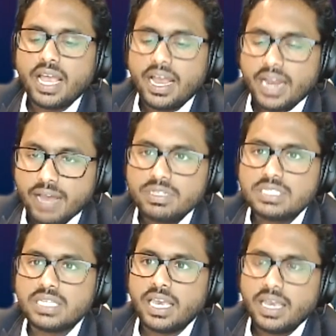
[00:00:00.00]
And I would
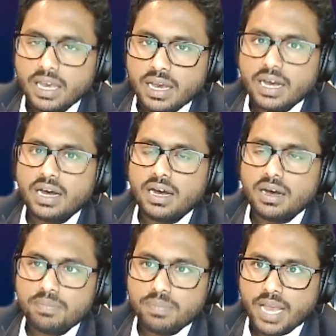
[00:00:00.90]
say,
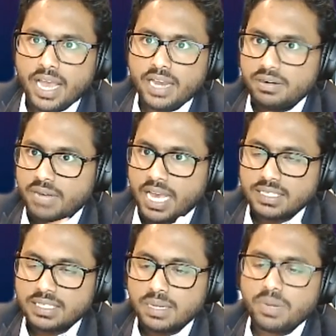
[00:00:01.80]
and
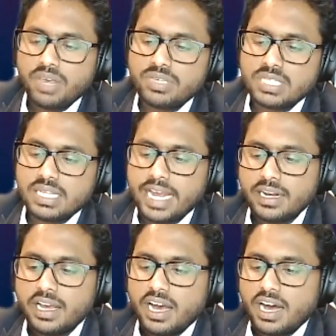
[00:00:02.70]
as I said previously, that